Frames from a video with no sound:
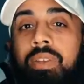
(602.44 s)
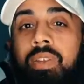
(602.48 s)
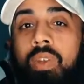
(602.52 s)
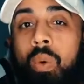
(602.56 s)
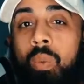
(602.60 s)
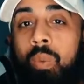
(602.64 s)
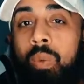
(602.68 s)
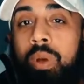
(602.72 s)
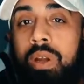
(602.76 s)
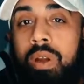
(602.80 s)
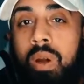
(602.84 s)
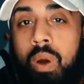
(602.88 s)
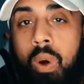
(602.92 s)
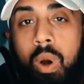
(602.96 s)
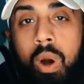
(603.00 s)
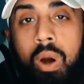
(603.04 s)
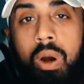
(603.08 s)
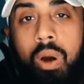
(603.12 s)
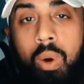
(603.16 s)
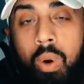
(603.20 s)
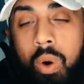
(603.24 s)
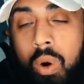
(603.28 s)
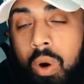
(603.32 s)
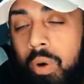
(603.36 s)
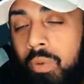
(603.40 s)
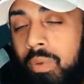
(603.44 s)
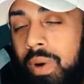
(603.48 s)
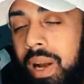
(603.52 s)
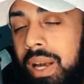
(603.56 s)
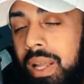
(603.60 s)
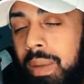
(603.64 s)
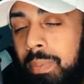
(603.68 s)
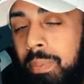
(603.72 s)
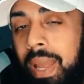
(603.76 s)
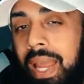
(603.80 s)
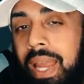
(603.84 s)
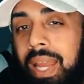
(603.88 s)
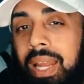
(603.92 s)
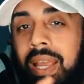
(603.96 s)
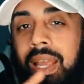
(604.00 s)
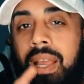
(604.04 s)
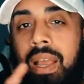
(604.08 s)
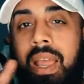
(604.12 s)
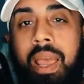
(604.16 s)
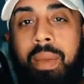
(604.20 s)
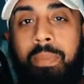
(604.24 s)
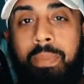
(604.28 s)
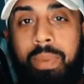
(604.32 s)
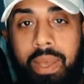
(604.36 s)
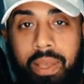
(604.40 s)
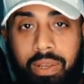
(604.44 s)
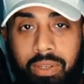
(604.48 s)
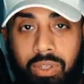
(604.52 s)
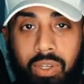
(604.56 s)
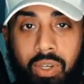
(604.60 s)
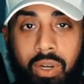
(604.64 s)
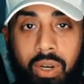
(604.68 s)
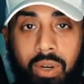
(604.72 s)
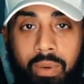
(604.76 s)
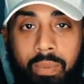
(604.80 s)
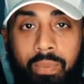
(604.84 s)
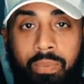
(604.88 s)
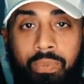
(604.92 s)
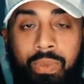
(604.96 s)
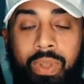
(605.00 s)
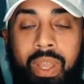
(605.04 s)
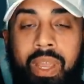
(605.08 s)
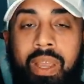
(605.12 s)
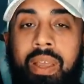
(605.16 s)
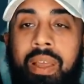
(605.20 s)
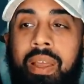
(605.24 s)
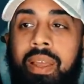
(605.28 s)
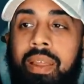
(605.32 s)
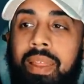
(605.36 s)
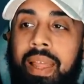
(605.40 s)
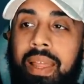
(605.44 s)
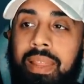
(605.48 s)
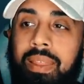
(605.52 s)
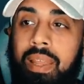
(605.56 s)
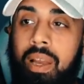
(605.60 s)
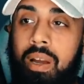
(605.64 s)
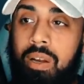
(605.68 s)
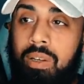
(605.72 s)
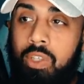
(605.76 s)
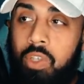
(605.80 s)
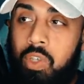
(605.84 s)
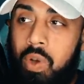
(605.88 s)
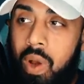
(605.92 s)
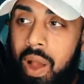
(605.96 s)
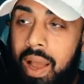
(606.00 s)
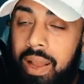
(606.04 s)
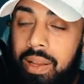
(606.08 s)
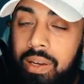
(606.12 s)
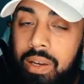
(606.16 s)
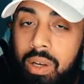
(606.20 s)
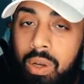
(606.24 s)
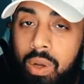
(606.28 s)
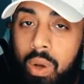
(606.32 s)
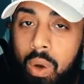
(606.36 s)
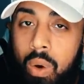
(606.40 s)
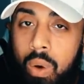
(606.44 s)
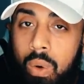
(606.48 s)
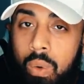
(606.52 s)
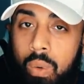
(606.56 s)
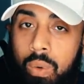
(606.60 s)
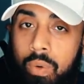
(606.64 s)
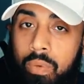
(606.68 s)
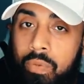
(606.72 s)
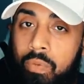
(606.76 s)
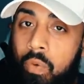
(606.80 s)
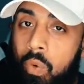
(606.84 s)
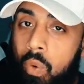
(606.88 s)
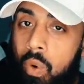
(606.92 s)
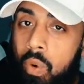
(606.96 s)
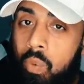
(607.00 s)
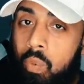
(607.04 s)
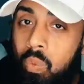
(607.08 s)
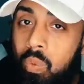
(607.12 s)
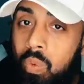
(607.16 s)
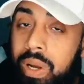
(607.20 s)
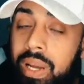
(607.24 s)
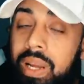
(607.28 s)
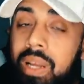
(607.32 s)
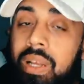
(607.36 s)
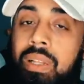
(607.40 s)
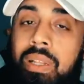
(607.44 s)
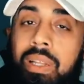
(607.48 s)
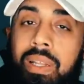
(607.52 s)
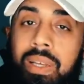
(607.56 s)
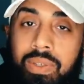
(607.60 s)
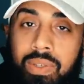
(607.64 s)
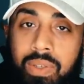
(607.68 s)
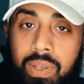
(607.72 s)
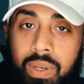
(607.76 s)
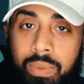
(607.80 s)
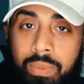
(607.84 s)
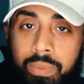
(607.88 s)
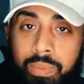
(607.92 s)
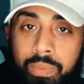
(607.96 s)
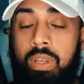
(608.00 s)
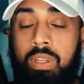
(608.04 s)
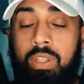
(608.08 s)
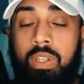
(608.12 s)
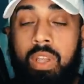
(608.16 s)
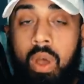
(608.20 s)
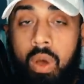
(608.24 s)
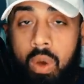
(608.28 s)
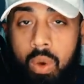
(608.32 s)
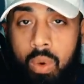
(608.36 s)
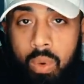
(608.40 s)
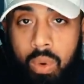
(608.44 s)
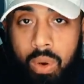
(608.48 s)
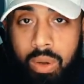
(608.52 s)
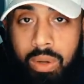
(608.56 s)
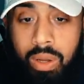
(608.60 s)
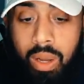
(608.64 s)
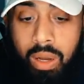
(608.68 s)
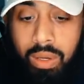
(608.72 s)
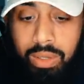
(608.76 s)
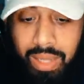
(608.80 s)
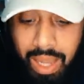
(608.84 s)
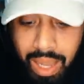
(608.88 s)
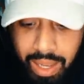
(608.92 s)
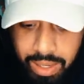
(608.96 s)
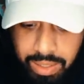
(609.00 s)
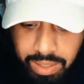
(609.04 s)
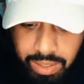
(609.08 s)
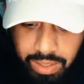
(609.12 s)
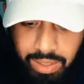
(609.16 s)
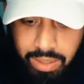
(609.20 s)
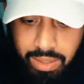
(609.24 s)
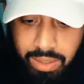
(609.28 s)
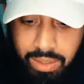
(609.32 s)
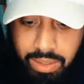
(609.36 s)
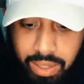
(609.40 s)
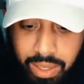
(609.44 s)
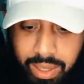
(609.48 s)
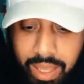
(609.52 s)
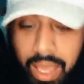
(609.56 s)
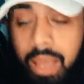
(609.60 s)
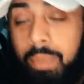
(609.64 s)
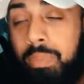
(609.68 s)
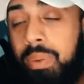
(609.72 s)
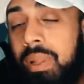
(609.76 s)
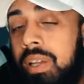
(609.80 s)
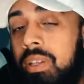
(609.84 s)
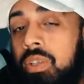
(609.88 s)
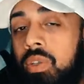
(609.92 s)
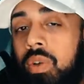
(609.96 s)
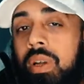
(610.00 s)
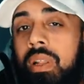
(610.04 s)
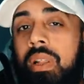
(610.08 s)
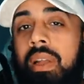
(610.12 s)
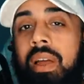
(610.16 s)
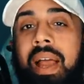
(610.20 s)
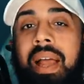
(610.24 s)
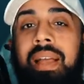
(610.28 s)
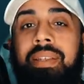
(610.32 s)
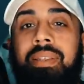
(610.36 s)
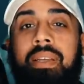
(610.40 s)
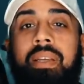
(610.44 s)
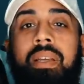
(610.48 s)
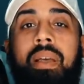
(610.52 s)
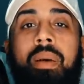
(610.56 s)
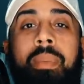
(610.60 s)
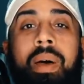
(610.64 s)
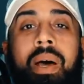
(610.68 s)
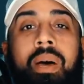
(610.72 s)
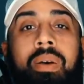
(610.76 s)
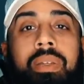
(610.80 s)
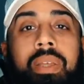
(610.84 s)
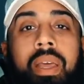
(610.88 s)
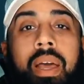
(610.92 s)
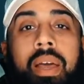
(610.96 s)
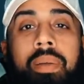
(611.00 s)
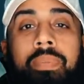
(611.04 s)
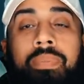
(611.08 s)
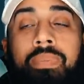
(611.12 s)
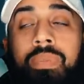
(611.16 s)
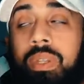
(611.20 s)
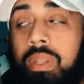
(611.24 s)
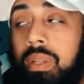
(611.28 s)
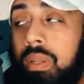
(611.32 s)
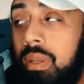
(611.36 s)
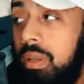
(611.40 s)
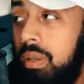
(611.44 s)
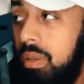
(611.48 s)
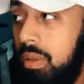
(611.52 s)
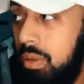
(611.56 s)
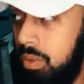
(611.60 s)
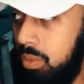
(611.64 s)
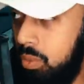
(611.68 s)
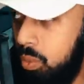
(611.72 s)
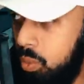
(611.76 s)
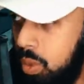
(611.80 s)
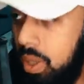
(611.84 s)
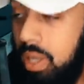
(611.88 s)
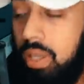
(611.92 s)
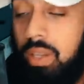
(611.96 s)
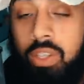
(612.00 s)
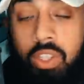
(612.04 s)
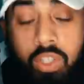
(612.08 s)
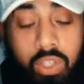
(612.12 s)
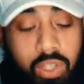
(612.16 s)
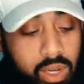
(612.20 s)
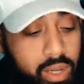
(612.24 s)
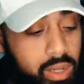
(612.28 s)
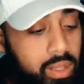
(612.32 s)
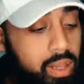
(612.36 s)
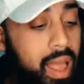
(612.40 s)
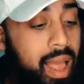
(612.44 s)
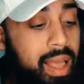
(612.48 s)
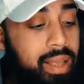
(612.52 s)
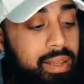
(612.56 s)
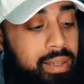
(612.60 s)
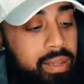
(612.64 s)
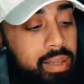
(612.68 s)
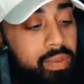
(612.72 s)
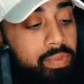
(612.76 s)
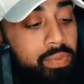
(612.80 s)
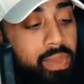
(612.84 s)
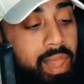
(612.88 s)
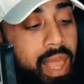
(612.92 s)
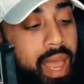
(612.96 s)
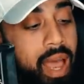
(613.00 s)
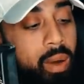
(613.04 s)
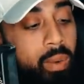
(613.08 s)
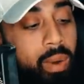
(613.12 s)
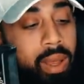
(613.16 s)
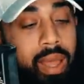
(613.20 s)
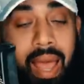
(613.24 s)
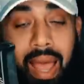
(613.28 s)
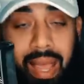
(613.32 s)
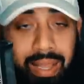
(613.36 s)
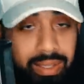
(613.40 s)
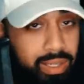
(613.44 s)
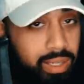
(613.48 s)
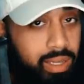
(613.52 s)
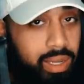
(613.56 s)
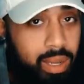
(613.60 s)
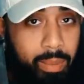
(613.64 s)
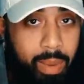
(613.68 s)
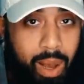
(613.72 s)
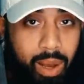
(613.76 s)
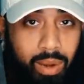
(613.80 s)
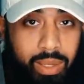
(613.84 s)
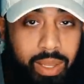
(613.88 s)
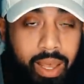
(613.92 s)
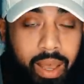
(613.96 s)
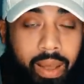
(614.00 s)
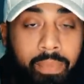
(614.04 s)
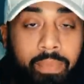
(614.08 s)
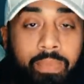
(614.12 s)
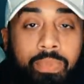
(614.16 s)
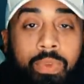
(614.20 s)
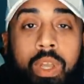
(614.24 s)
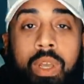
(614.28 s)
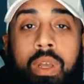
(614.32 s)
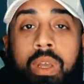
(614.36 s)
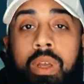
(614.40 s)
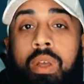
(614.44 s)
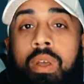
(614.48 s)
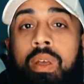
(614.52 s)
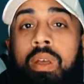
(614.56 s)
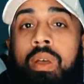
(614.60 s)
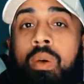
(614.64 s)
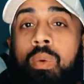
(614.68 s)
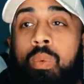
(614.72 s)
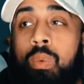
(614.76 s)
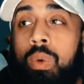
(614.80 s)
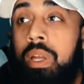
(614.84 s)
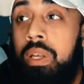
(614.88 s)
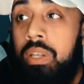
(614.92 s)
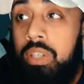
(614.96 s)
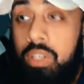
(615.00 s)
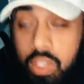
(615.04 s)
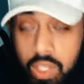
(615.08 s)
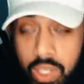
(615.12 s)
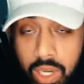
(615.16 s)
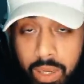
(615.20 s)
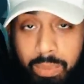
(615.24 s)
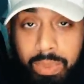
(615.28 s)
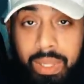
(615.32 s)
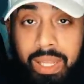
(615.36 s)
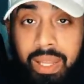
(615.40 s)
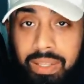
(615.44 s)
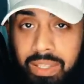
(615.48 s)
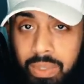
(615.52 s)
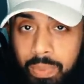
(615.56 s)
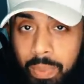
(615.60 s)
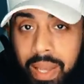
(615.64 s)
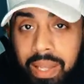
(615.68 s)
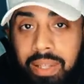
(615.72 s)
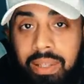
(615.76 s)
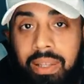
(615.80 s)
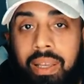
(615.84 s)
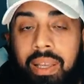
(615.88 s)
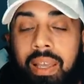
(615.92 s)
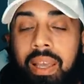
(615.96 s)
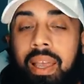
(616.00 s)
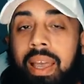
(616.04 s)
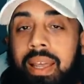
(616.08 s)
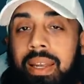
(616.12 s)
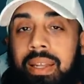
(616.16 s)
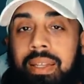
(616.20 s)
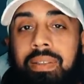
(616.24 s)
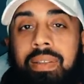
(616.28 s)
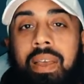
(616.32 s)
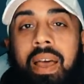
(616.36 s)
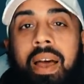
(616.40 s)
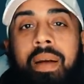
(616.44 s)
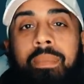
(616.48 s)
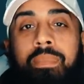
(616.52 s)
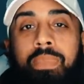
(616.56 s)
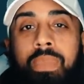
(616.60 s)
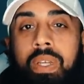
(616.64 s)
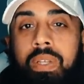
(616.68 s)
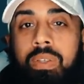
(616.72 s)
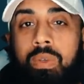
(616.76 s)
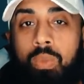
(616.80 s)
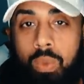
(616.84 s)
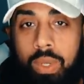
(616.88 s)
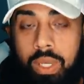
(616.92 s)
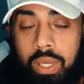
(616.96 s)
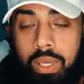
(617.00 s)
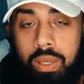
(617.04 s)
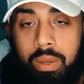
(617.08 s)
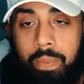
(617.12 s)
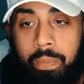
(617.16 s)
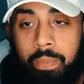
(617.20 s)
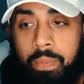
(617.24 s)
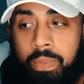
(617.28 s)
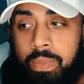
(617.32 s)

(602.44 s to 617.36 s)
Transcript: so we are already painting a picture that they're trying to go for realism. So, yes, the gameplay trailer hasn't come out yet. We should as of now it hasn't come out yet. We should be expecting it anytime this week.